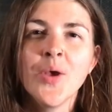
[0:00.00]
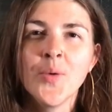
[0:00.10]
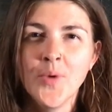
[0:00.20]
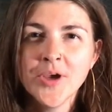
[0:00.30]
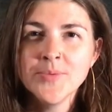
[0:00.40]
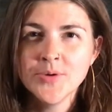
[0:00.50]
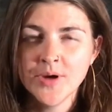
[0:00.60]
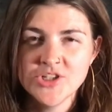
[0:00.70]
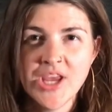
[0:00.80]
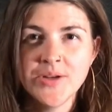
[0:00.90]
Welcome to
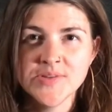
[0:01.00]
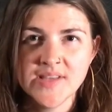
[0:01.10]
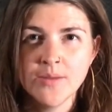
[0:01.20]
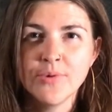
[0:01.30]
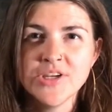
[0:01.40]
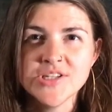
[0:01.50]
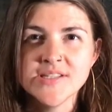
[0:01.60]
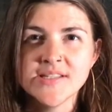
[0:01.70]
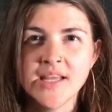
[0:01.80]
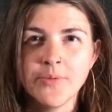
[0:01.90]
our channel Celebration
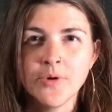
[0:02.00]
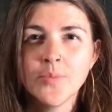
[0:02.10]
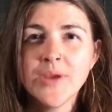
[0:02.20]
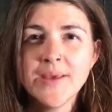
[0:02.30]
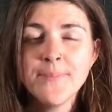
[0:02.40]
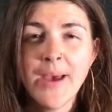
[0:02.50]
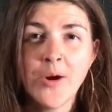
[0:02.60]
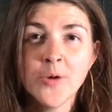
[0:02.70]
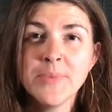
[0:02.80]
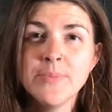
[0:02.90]
State, where we
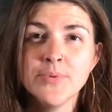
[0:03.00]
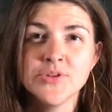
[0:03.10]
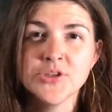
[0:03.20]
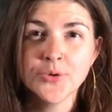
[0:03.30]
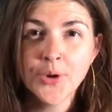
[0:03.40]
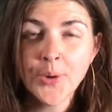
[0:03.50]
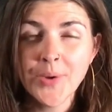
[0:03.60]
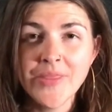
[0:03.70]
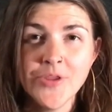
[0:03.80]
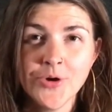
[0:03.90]
empower people to grow
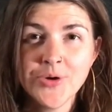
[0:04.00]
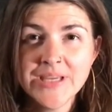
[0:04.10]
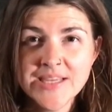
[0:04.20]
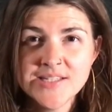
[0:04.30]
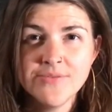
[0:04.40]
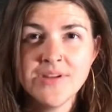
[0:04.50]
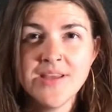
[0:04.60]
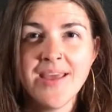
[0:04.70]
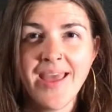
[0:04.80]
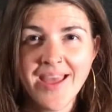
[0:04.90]
in their
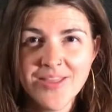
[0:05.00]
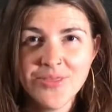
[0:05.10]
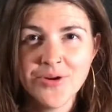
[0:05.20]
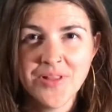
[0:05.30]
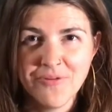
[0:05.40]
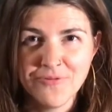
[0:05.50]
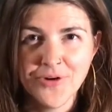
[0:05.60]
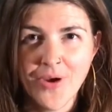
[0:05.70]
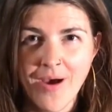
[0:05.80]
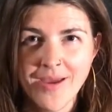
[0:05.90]
creativity and their love
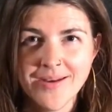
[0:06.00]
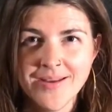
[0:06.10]
for God.